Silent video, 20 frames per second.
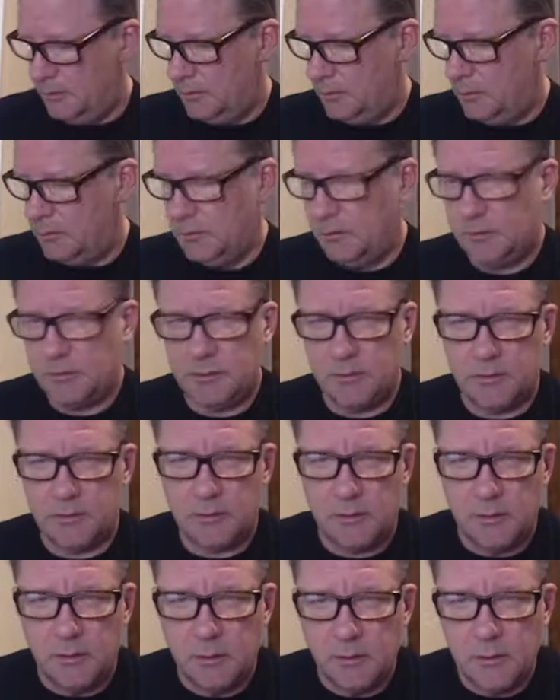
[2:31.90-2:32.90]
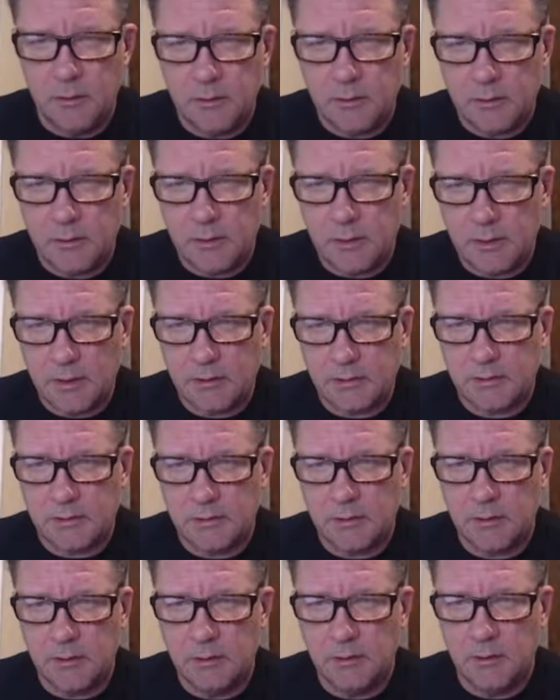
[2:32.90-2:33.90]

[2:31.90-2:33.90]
This is test